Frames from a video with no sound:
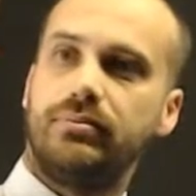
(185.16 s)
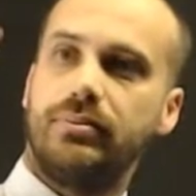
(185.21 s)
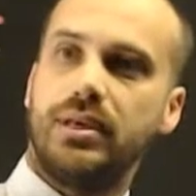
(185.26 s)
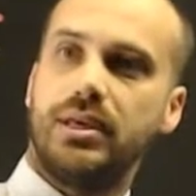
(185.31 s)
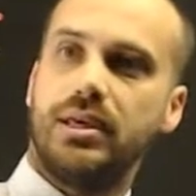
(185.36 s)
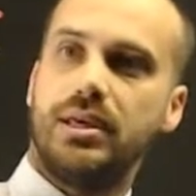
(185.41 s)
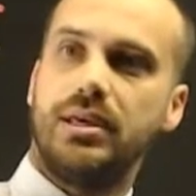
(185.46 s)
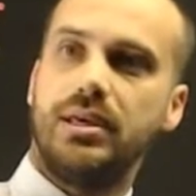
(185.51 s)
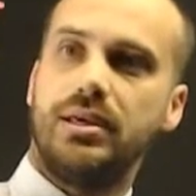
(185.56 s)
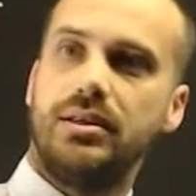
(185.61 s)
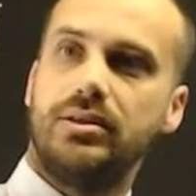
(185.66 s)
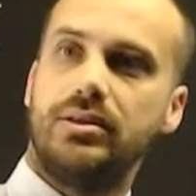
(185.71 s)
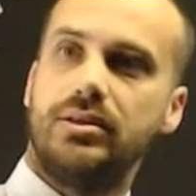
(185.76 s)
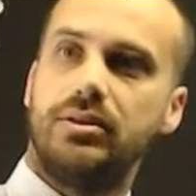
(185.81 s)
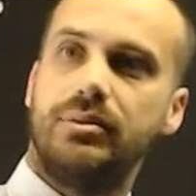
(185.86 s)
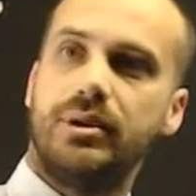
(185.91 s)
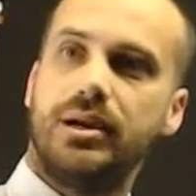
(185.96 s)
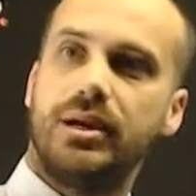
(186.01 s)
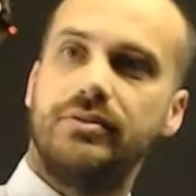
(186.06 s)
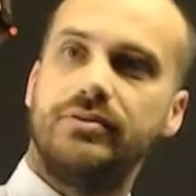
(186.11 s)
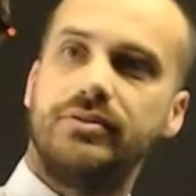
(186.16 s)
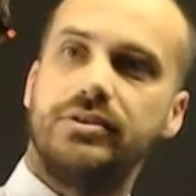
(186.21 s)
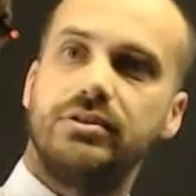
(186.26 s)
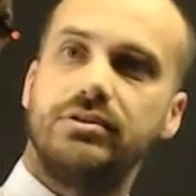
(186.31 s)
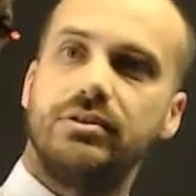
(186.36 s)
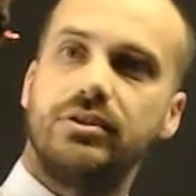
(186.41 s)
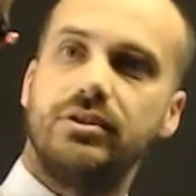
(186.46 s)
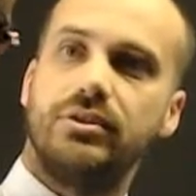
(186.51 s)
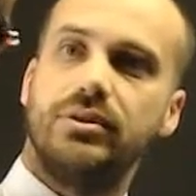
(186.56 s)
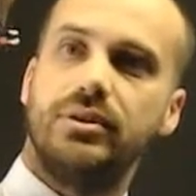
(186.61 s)
b. e to the power of
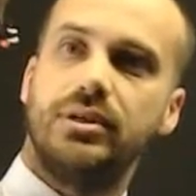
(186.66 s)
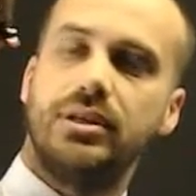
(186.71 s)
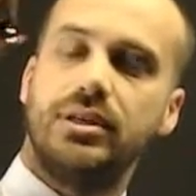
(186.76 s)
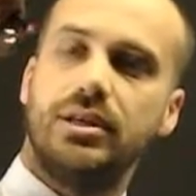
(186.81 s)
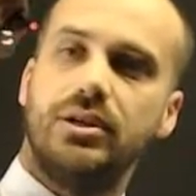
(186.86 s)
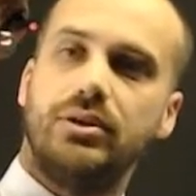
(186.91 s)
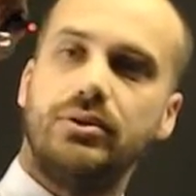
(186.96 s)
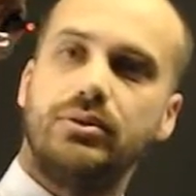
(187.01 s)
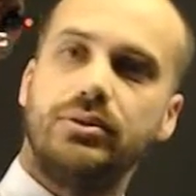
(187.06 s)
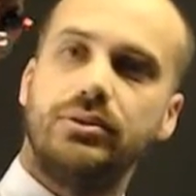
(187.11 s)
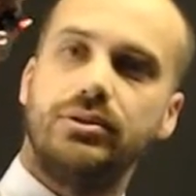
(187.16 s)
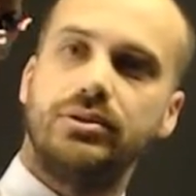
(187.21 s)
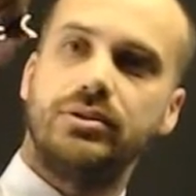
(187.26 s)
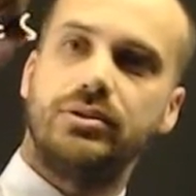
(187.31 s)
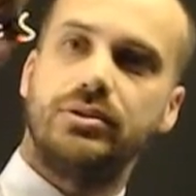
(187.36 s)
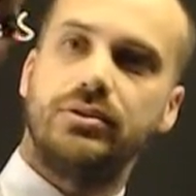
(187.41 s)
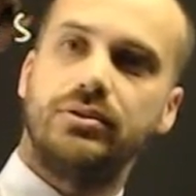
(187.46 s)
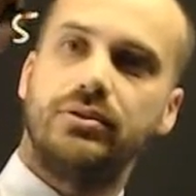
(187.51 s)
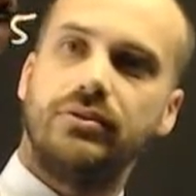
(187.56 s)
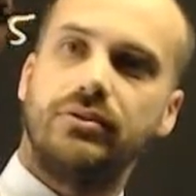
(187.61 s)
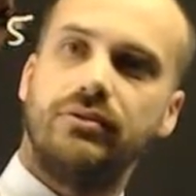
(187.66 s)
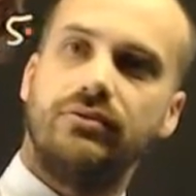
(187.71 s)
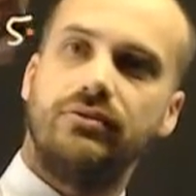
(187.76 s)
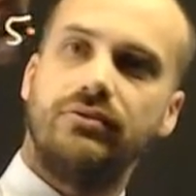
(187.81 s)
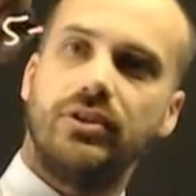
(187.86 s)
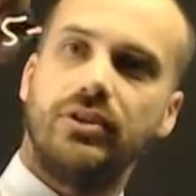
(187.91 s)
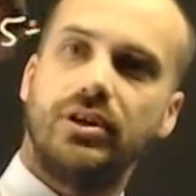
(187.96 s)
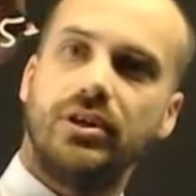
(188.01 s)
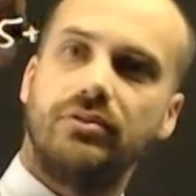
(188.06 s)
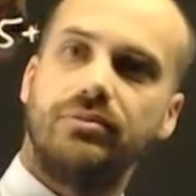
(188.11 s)
0 equals
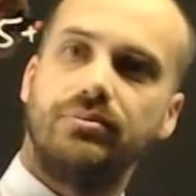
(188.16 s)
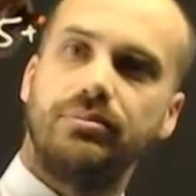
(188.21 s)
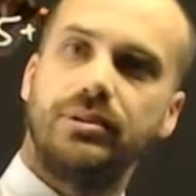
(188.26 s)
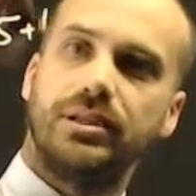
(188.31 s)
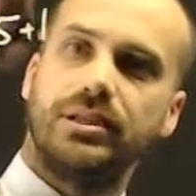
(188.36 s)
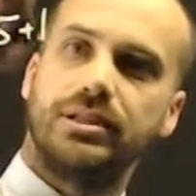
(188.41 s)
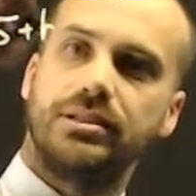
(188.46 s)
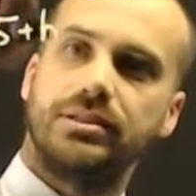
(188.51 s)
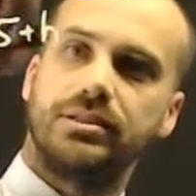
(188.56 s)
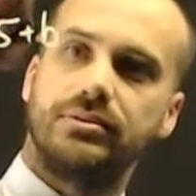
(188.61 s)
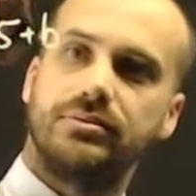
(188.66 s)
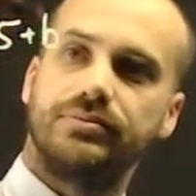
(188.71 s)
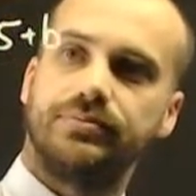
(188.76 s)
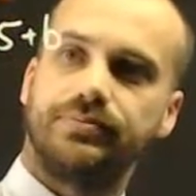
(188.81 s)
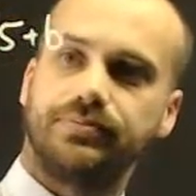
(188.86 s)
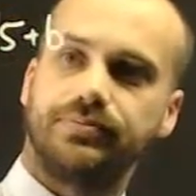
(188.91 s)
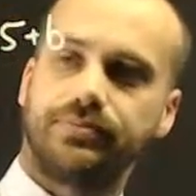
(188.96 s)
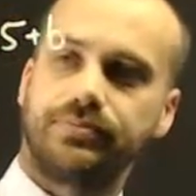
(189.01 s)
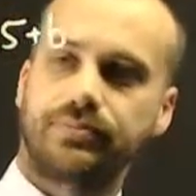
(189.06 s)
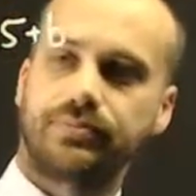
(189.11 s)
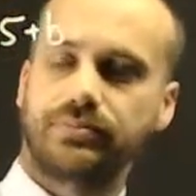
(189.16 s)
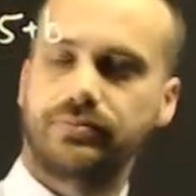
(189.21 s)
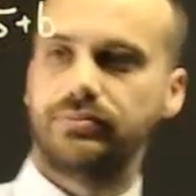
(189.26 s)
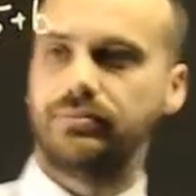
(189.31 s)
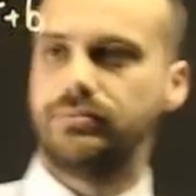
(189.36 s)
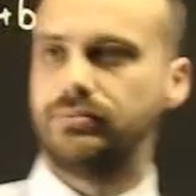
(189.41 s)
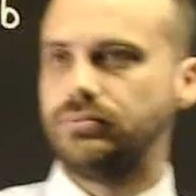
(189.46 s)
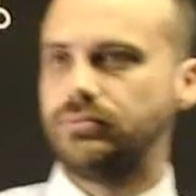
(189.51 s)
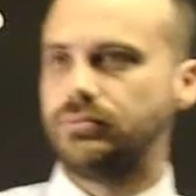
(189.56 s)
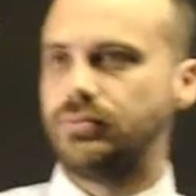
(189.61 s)
5 plus
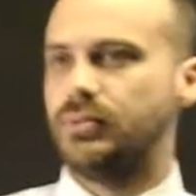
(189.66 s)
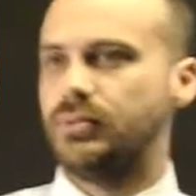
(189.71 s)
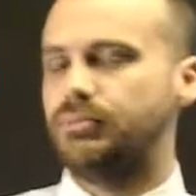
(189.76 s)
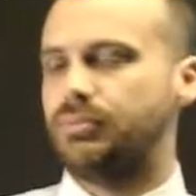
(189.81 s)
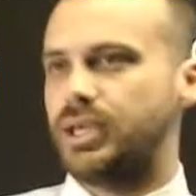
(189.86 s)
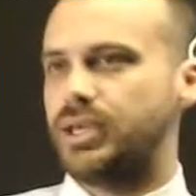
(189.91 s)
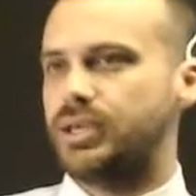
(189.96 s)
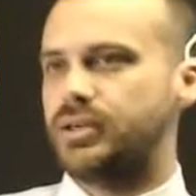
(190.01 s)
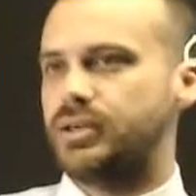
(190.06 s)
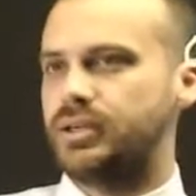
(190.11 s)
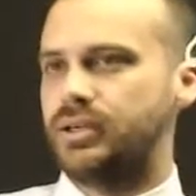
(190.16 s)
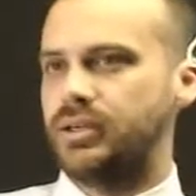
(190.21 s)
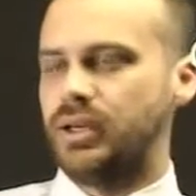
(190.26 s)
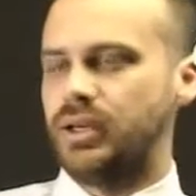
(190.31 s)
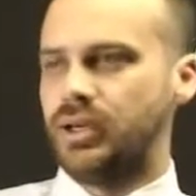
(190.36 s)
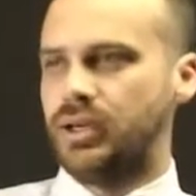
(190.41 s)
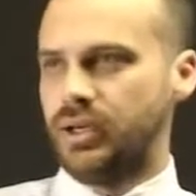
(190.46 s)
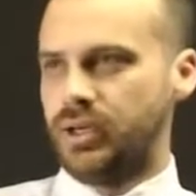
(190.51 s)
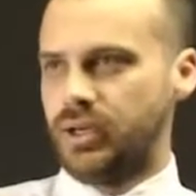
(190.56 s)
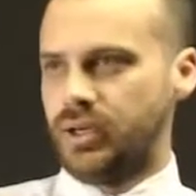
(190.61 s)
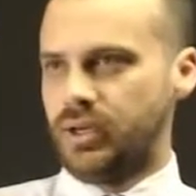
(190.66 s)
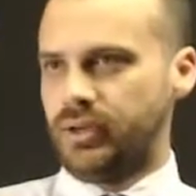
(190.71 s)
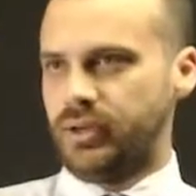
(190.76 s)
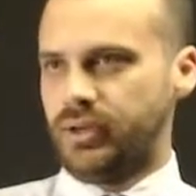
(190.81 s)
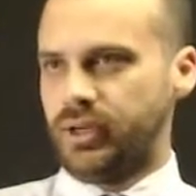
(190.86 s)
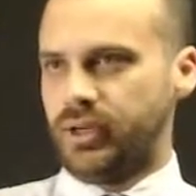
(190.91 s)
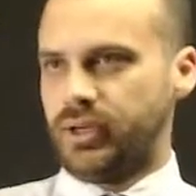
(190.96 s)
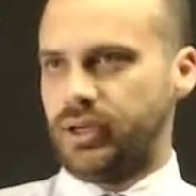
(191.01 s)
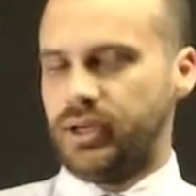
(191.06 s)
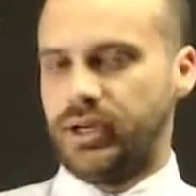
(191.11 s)
b.
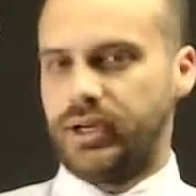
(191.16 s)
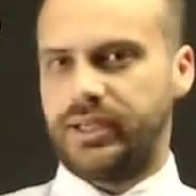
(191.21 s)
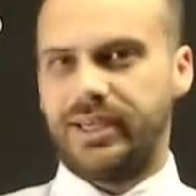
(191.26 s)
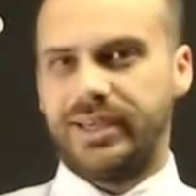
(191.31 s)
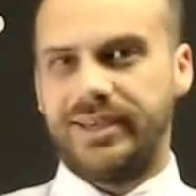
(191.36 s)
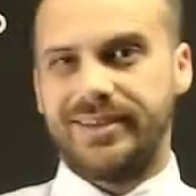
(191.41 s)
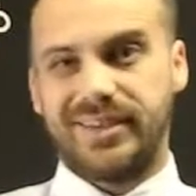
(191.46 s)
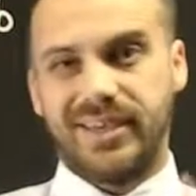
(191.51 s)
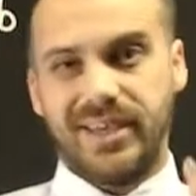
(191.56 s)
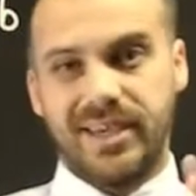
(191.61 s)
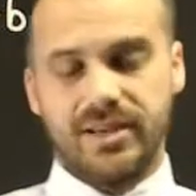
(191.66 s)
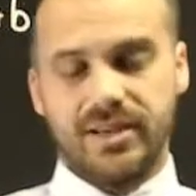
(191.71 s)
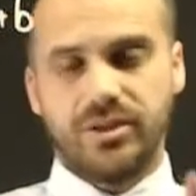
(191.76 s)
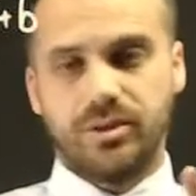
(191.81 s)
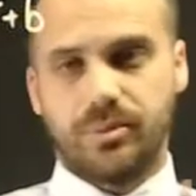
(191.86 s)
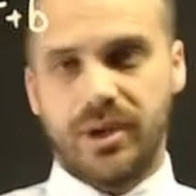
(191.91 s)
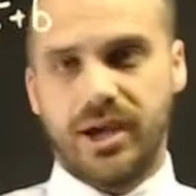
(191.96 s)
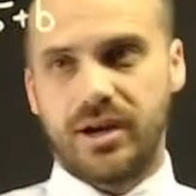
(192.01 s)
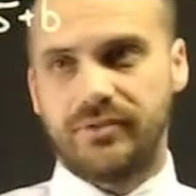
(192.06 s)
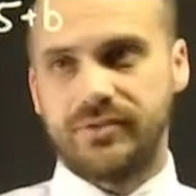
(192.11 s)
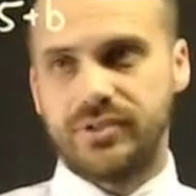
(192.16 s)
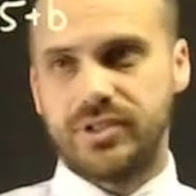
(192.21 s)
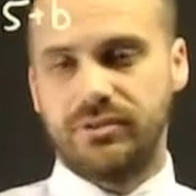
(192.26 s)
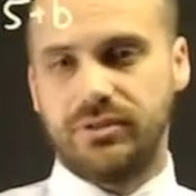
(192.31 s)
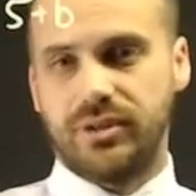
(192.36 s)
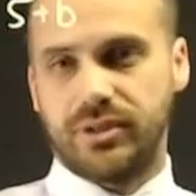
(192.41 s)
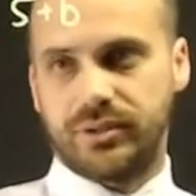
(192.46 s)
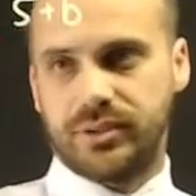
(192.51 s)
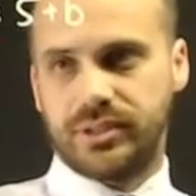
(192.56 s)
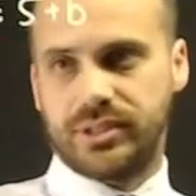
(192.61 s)
Okay, e to the power of
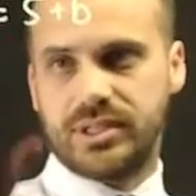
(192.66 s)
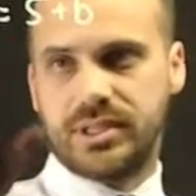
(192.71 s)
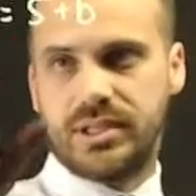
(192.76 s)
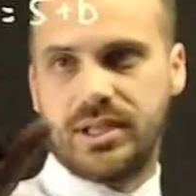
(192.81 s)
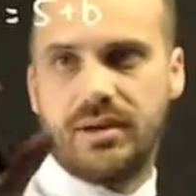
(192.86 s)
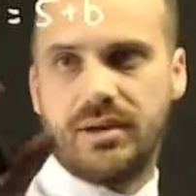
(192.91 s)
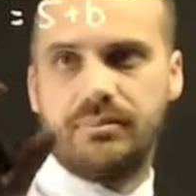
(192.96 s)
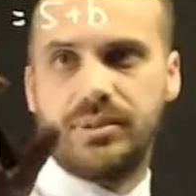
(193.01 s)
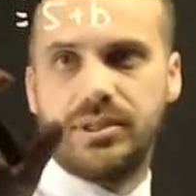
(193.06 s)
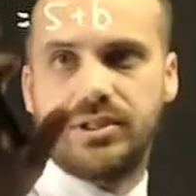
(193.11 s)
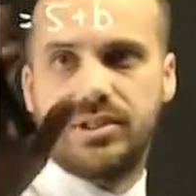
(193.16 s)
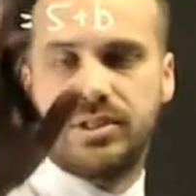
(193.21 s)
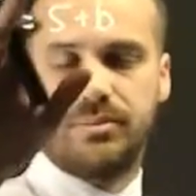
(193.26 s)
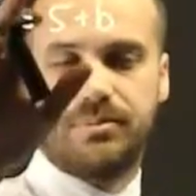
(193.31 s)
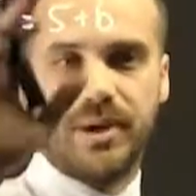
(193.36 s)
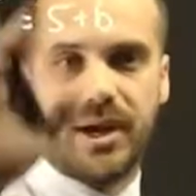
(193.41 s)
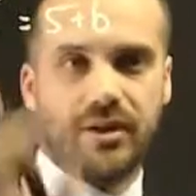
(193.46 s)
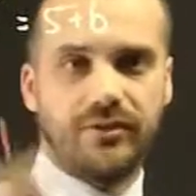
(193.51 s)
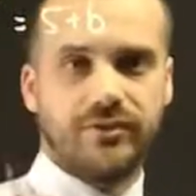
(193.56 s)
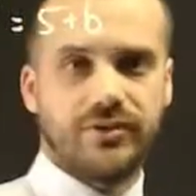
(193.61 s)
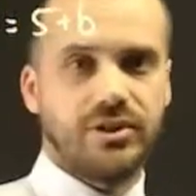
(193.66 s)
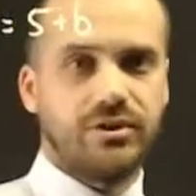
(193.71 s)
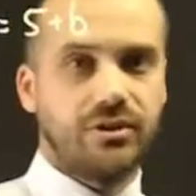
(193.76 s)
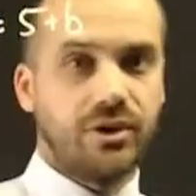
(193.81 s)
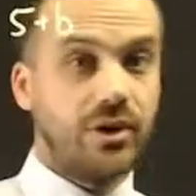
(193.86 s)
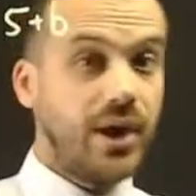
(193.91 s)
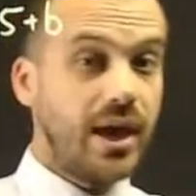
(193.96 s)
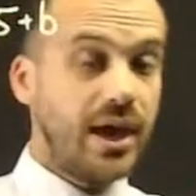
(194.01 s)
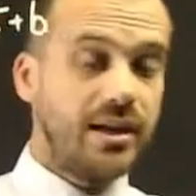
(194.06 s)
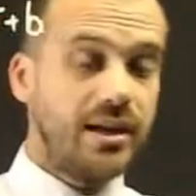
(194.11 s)
0 is a number to the power of 0.
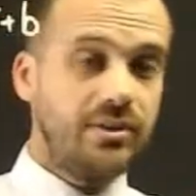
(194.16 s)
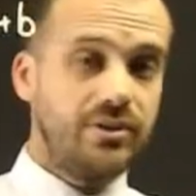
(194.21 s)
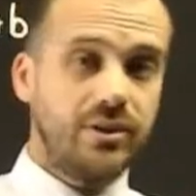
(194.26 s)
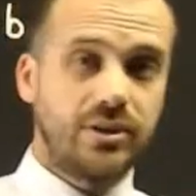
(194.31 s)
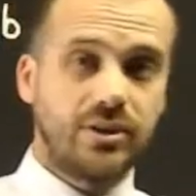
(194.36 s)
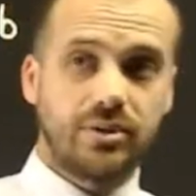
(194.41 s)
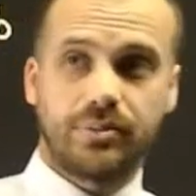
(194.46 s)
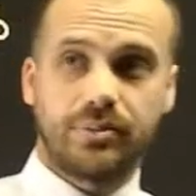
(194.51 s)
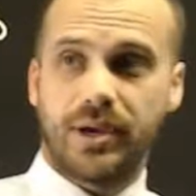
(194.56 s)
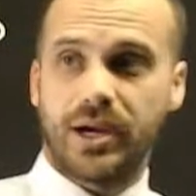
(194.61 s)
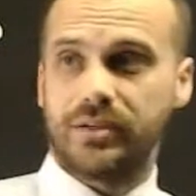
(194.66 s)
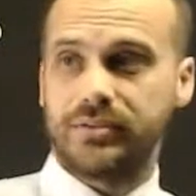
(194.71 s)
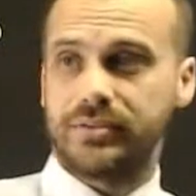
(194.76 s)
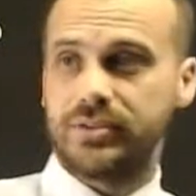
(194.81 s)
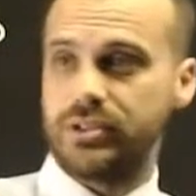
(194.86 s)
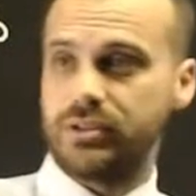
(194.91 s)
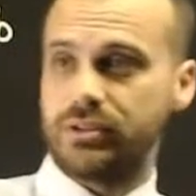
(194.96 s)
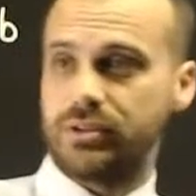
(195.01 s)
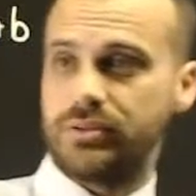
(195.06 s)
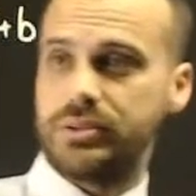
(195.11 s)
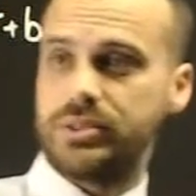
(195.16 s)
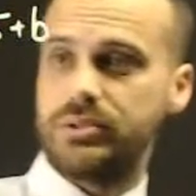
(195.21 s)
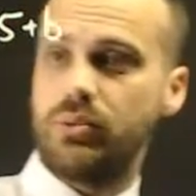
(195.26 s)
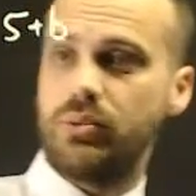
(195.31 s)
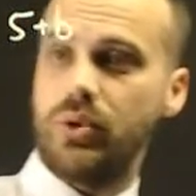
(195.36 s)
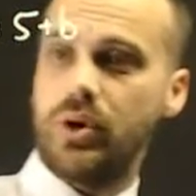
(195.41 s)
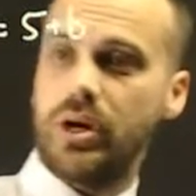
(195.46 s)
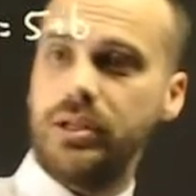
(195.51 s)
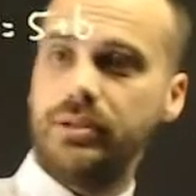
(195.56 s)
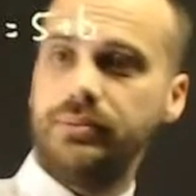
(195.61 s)
Anything to the power of 0 is
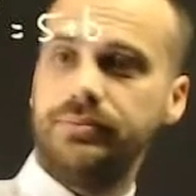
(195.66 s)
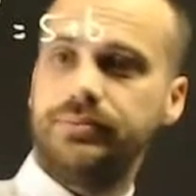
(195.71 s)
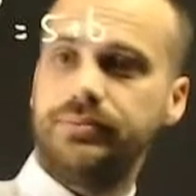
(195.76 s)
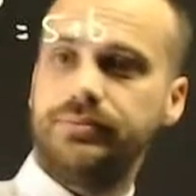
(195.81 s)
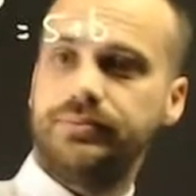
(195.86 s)
1.